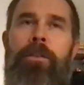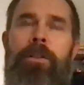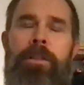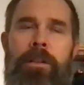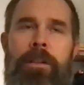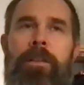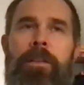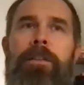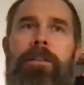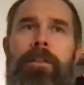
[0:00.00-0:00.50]

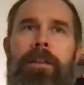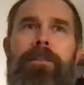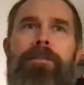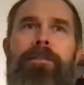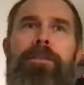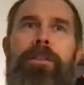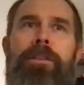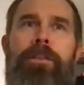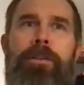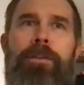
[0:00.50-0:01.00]
which is
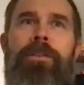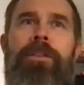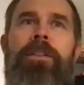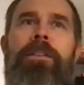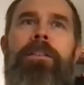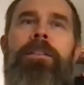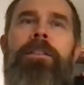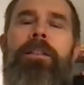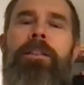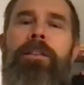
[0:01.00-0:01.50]
safe to do,
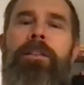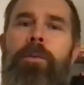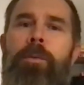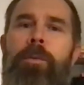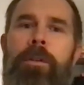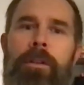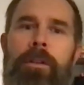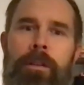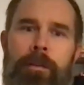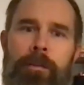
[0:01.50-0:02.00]
you will